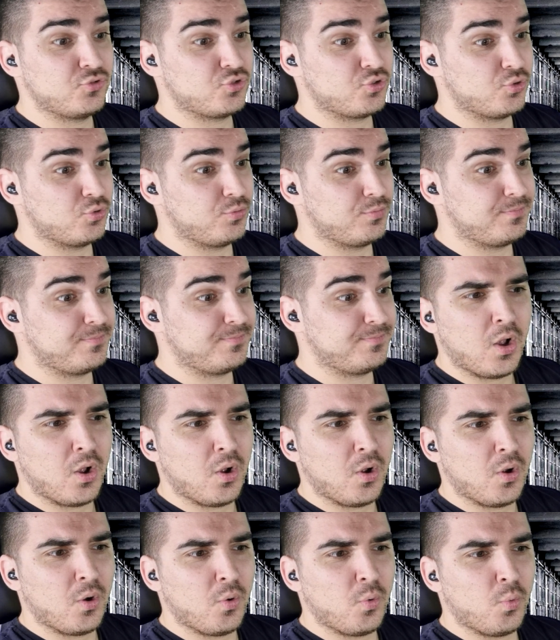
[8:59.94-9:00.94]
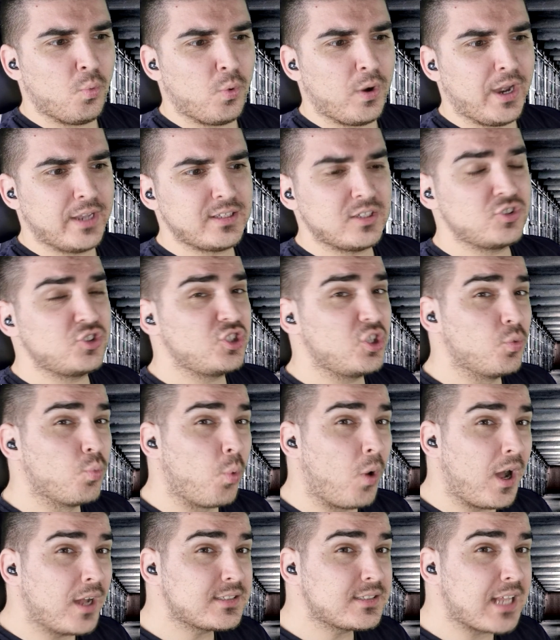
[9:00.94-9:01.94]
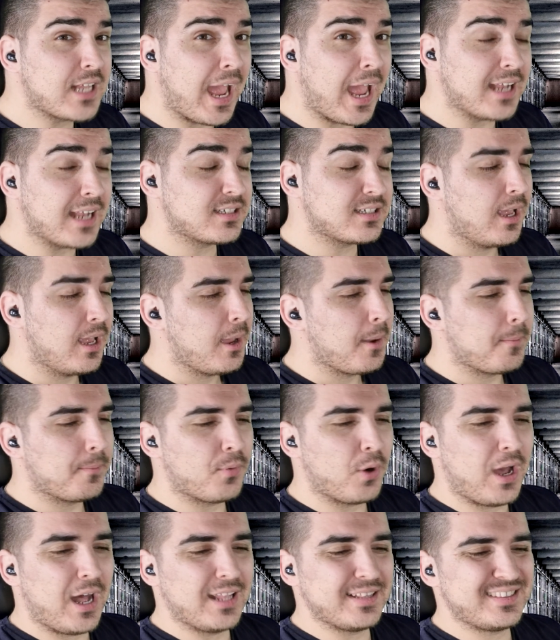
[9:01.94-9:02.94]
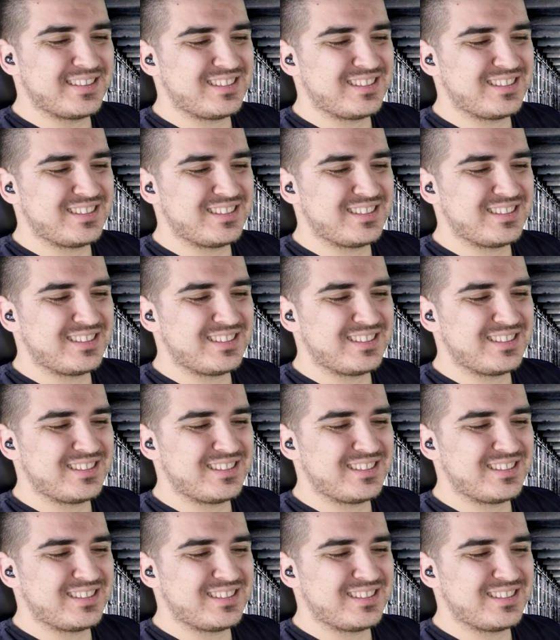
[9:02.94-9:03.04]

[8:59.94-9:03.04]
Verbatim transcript: True. Why did she want that? Bro,